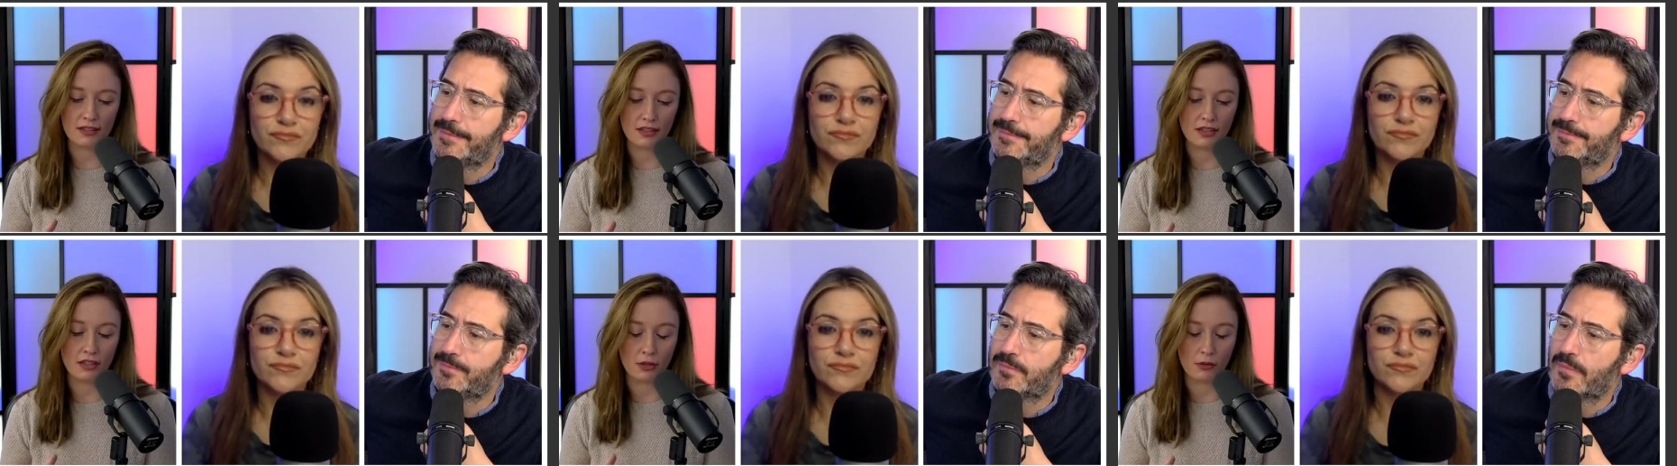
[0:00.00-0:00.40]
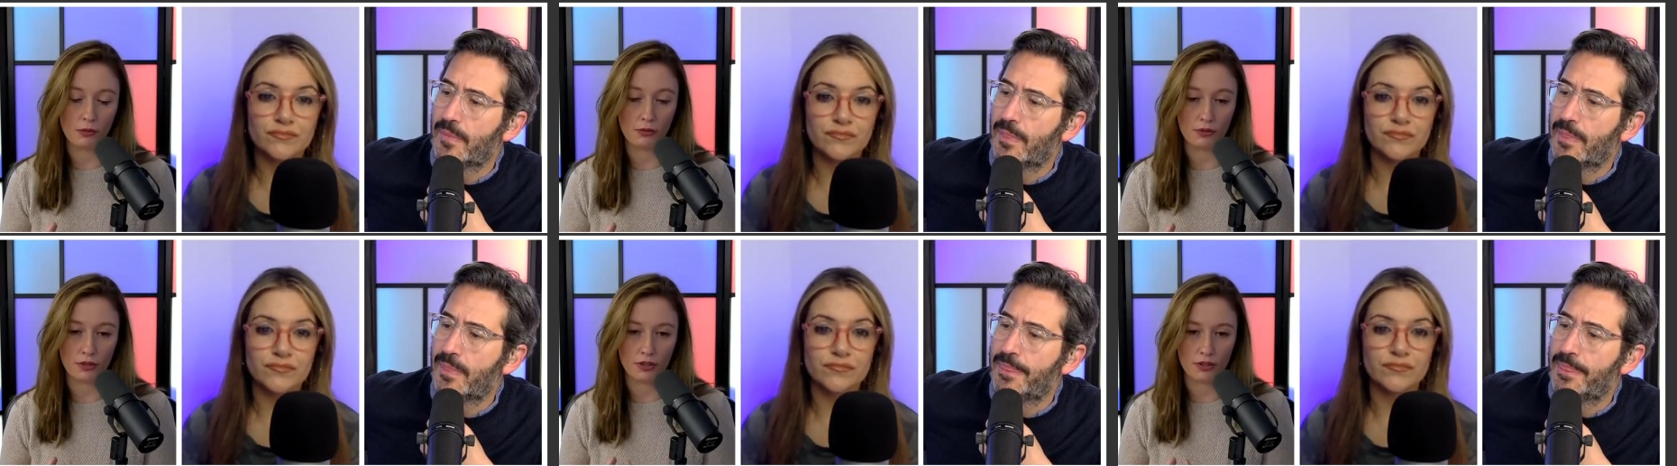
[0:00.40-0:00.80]
Speaker 1: you know,
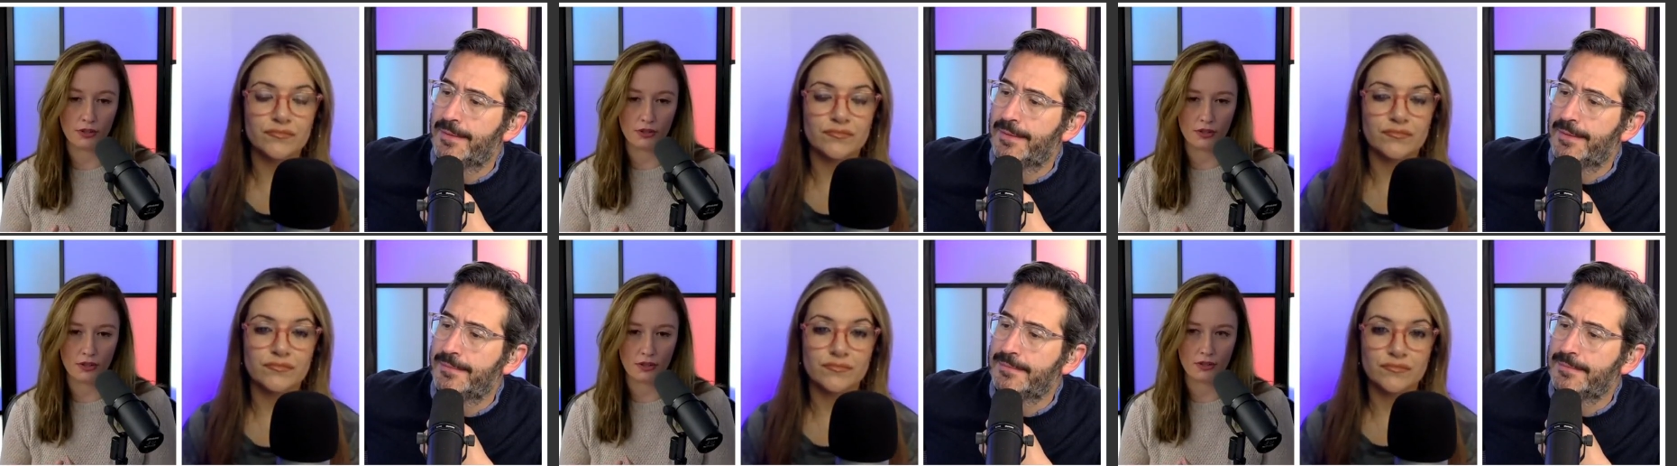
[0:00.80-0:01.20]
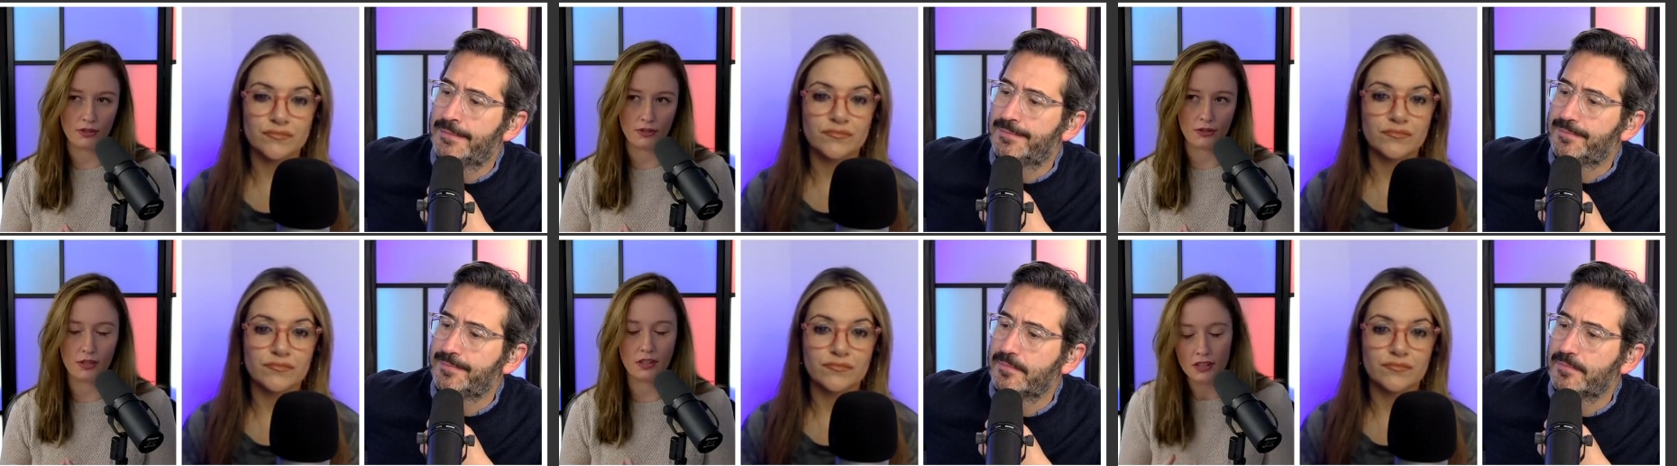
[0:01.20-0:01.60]
the, the,
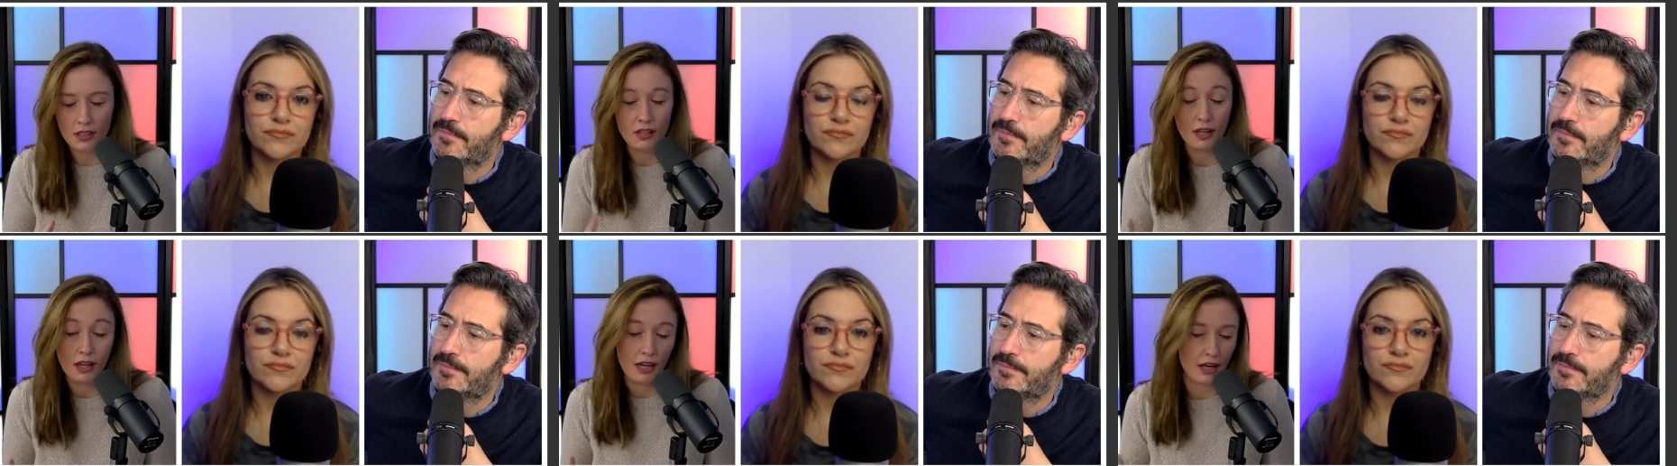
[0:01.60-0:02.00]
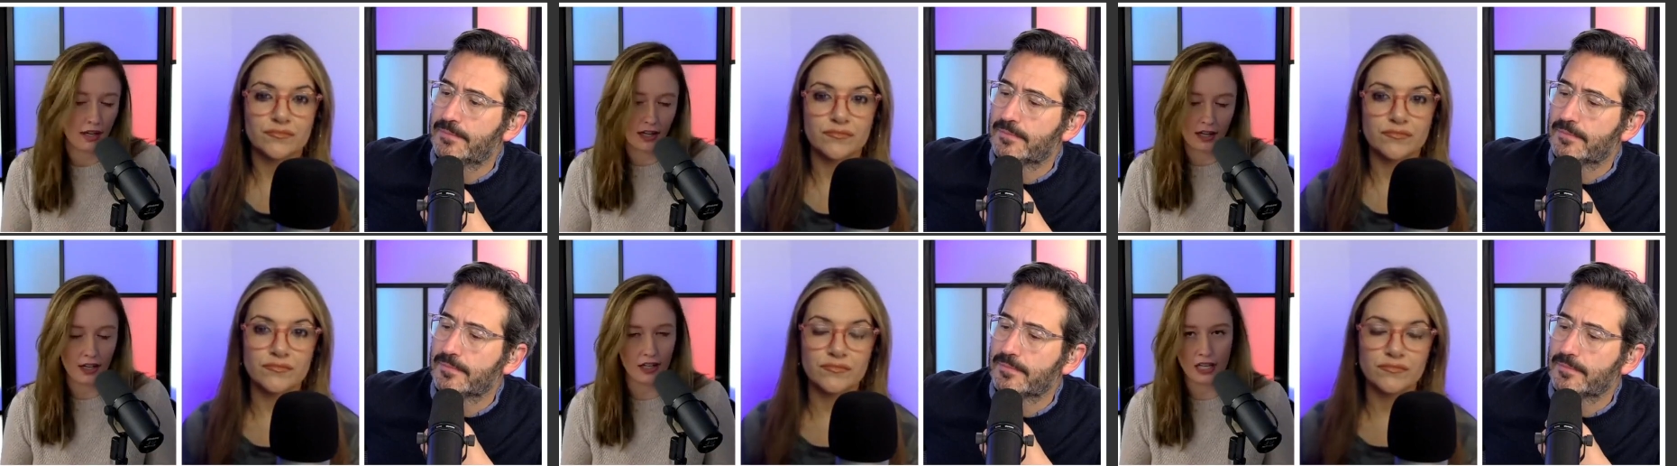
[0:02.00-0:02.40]
the, the
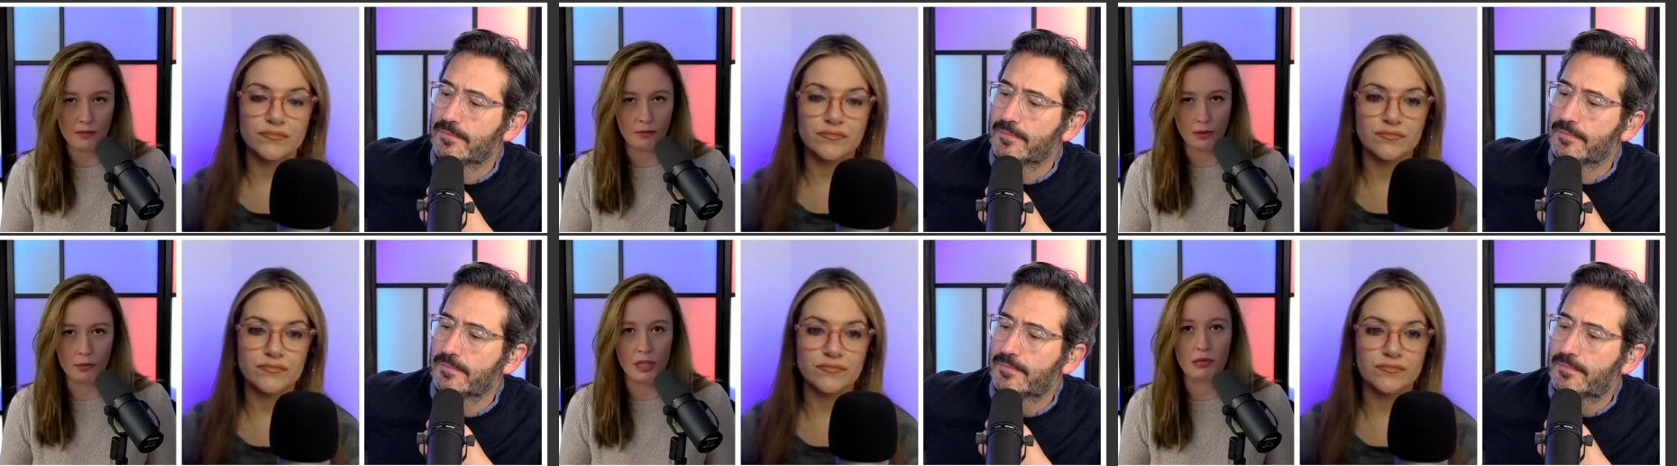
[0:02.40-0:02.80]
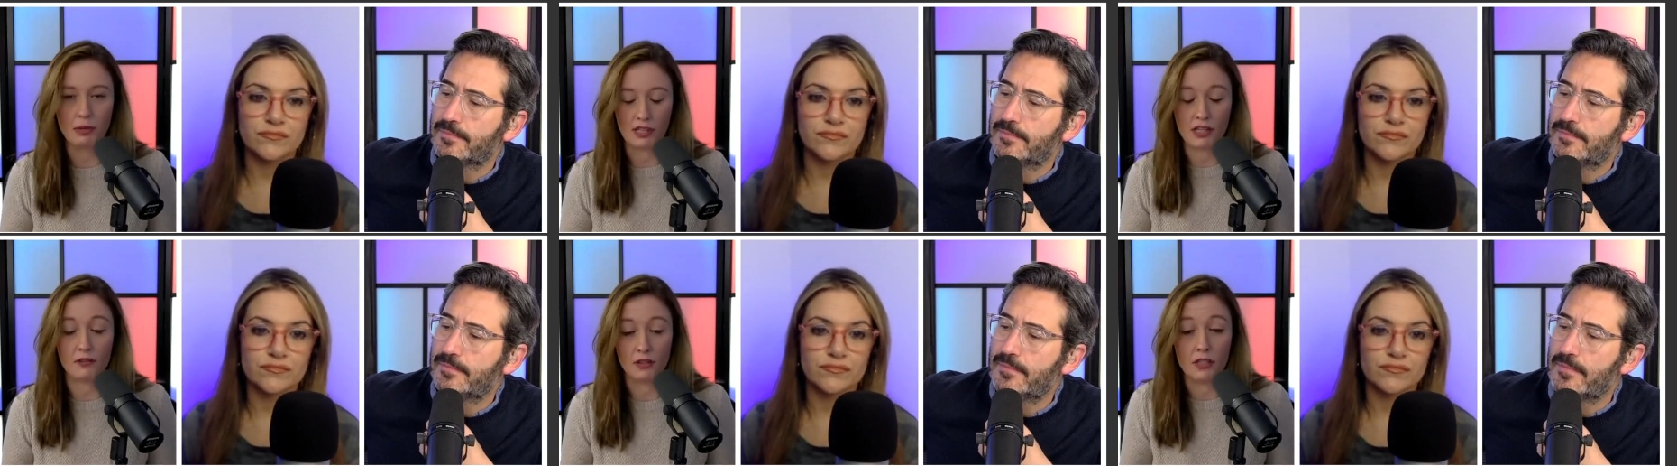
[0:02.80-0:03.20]
I, I keep repeating myself.